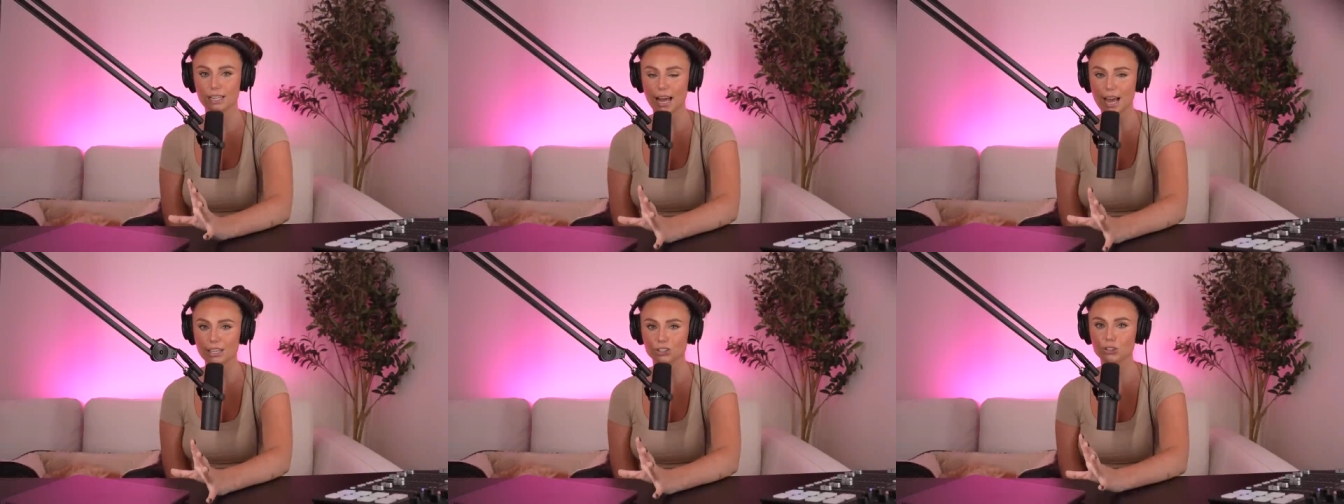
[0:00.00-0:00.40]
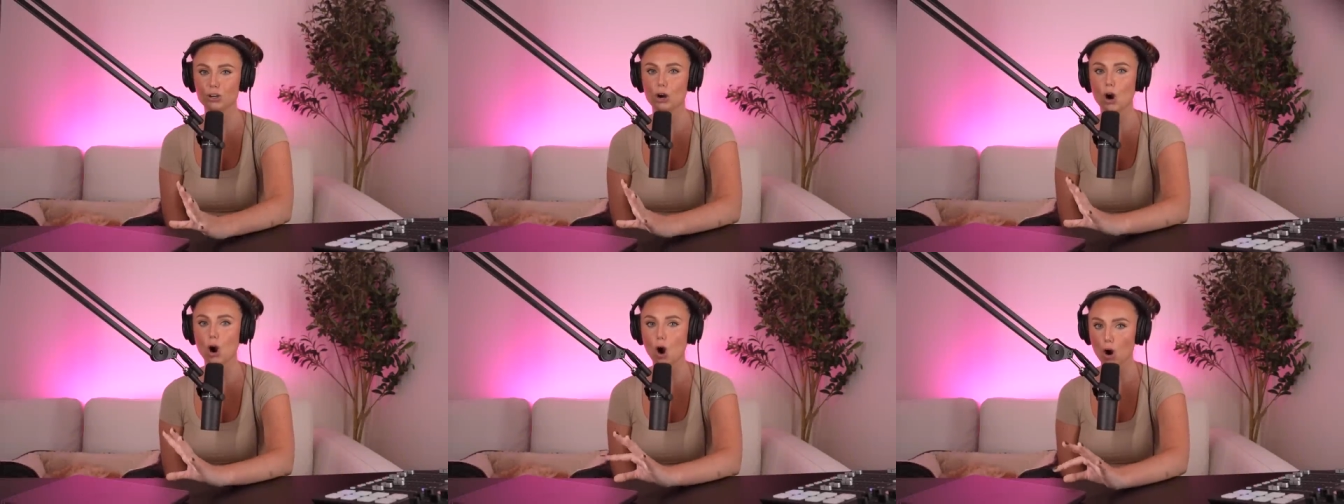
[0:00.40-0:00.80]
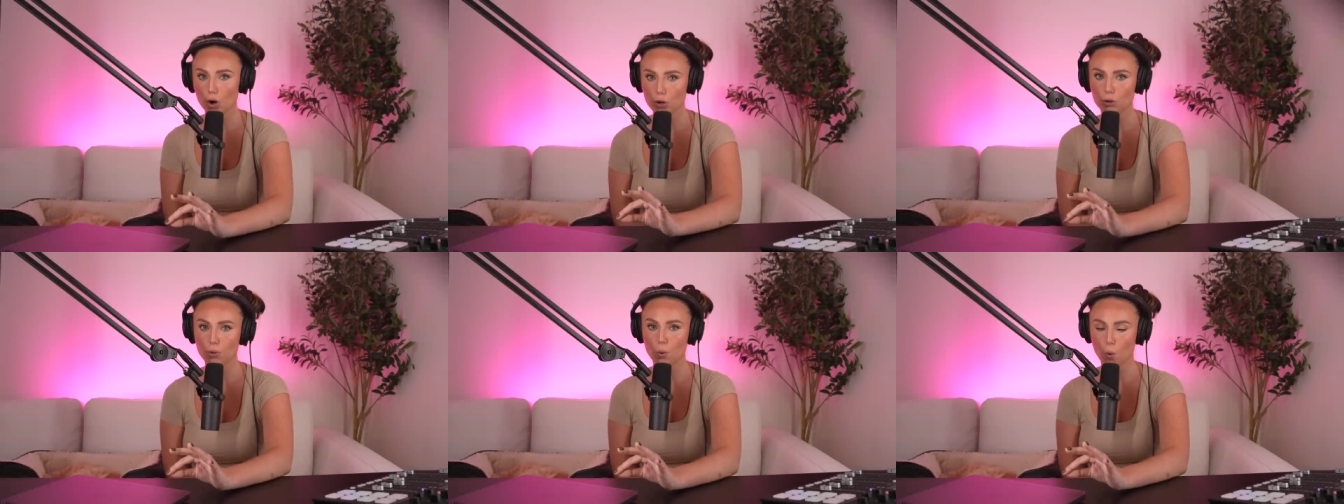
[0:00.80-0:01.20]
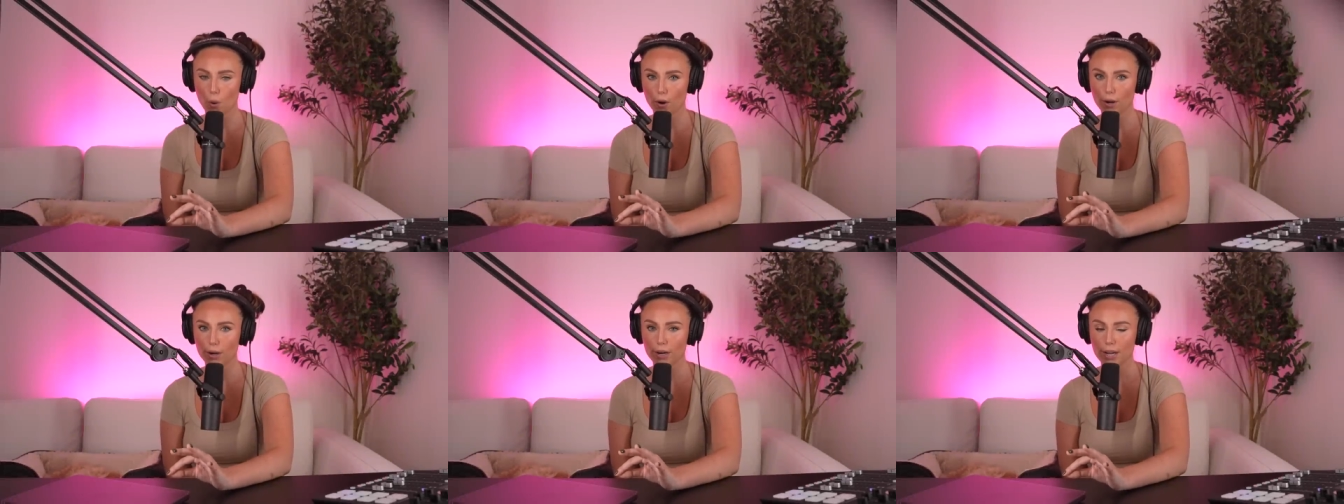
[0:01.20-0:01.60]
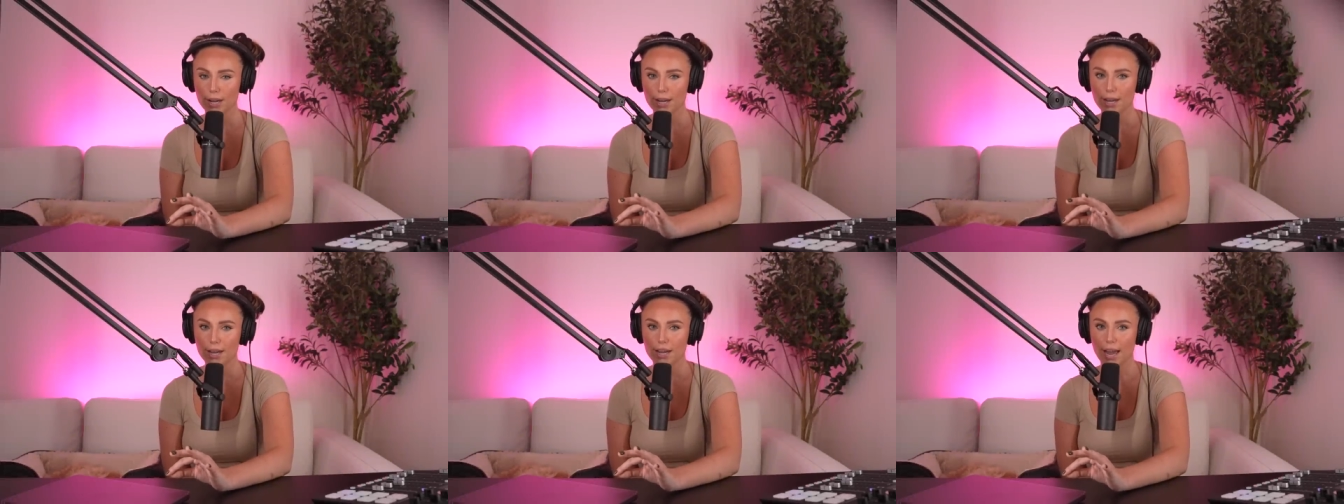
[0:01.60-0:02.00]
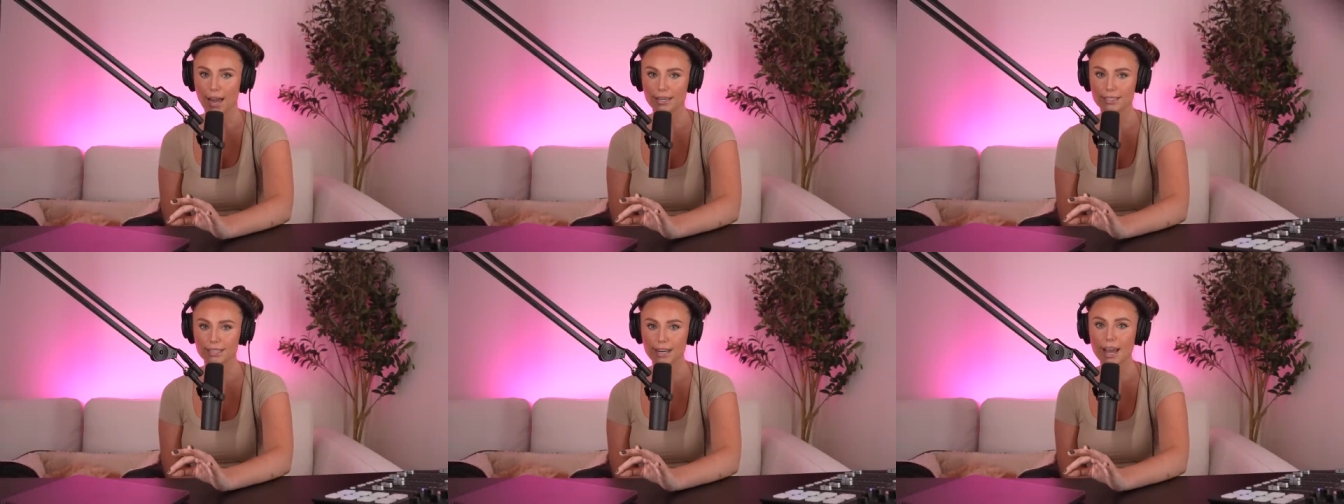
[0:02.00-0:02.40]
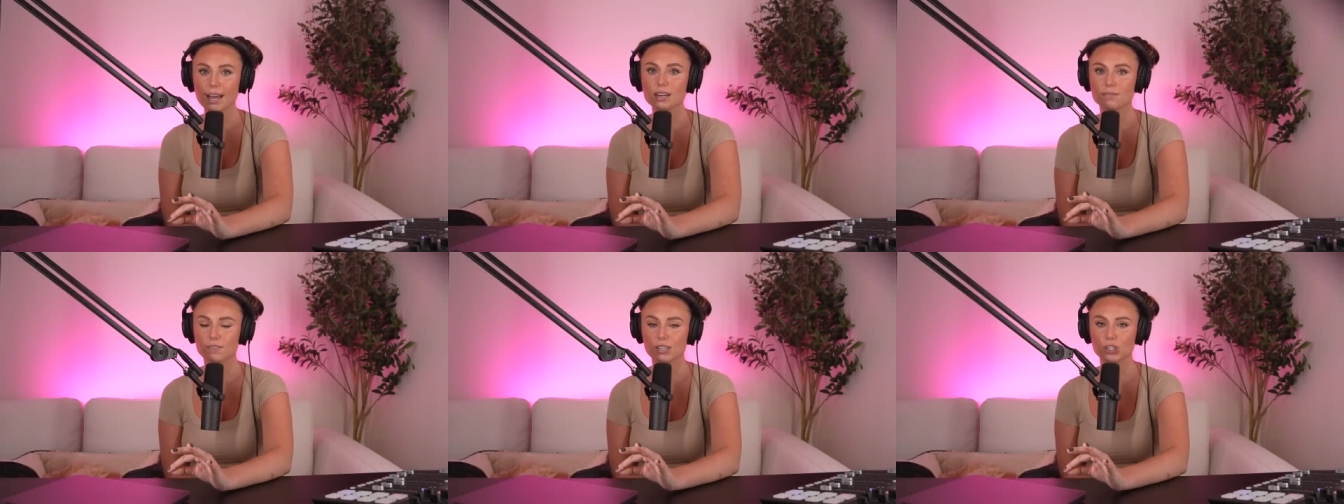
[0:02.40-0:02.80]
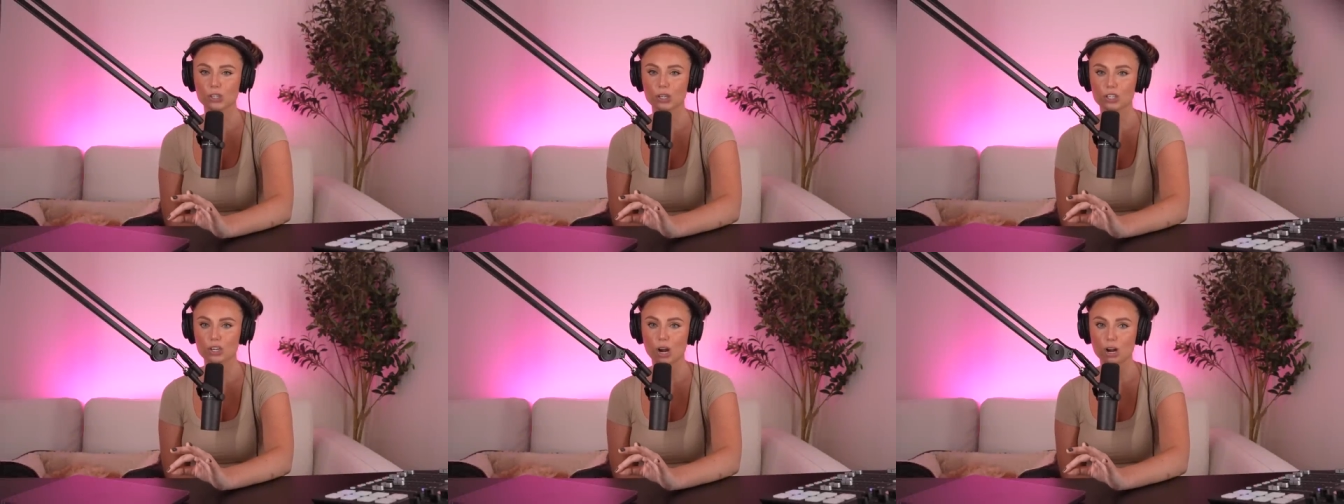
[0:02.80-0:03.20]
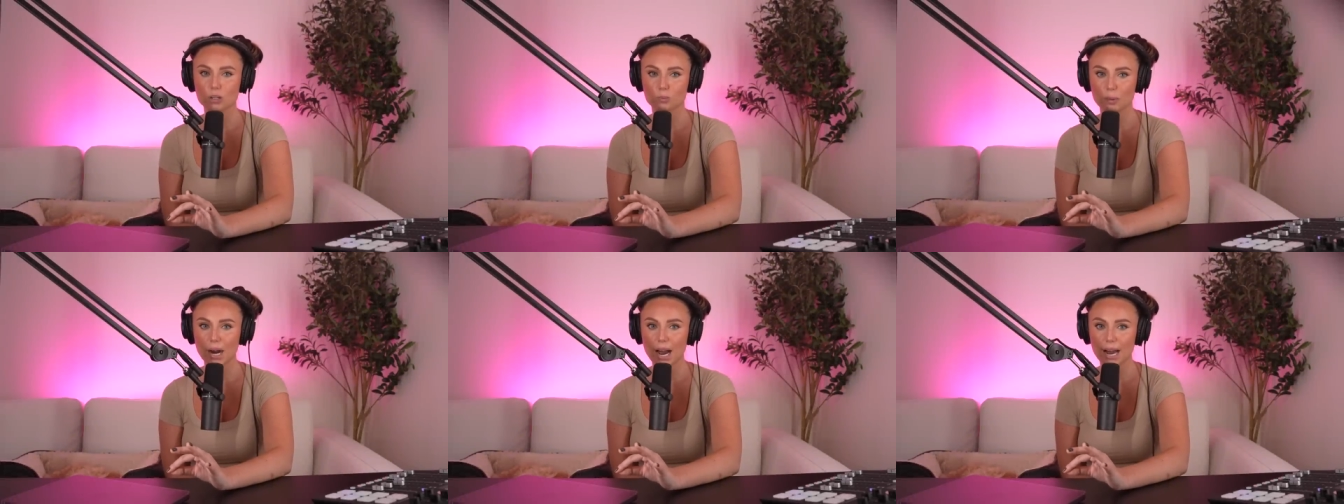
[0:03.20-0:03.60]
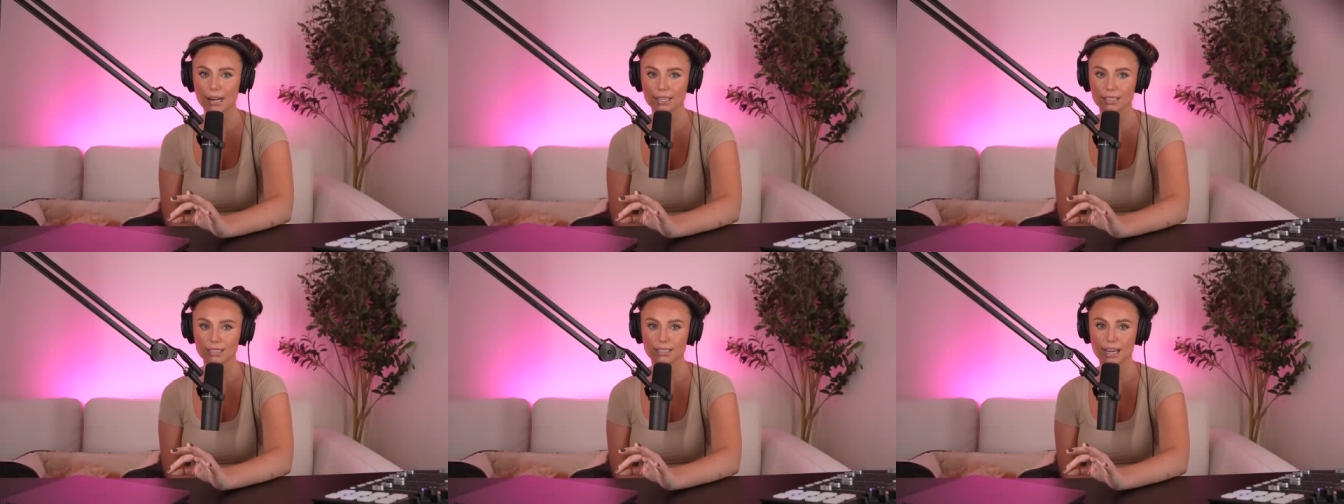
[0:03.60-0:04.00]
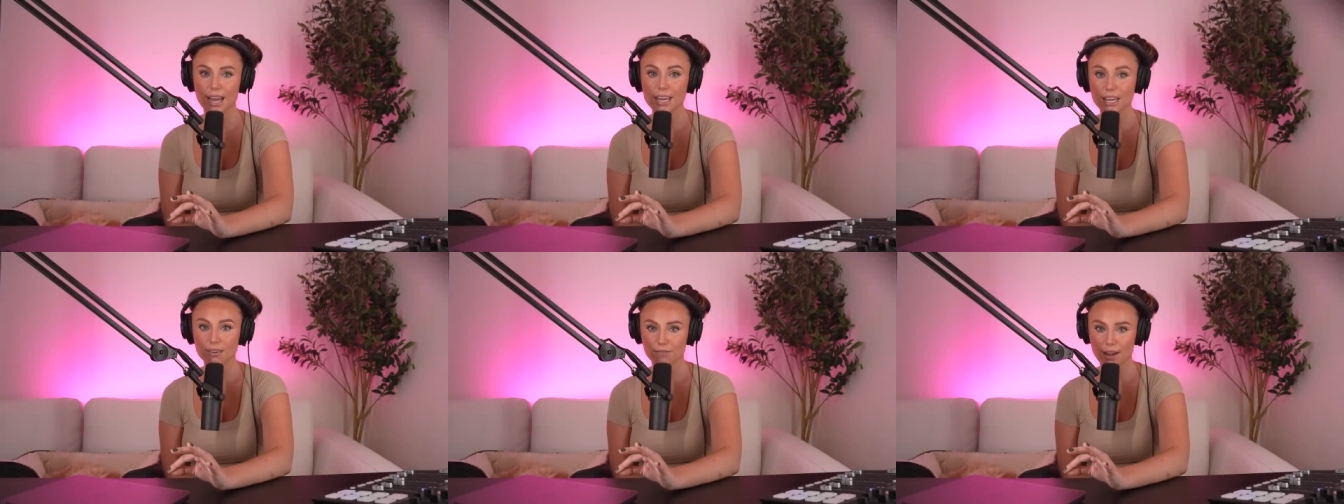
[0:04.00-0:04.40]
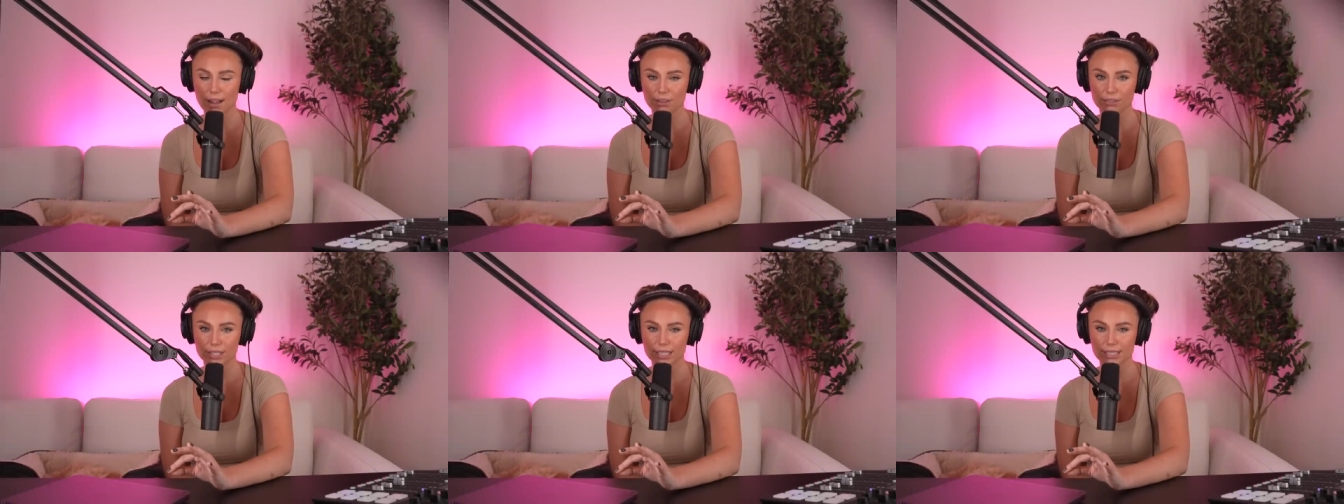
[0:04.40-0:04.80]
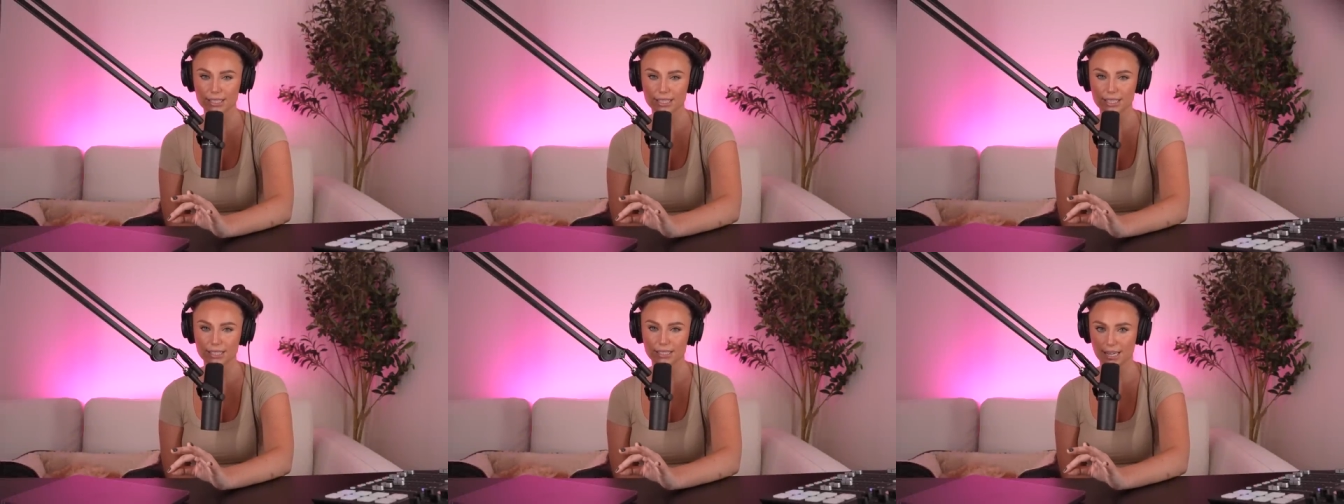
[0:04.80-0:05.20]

clashed hardcore, and Danette eventually talked Brad into taking Valiree to see a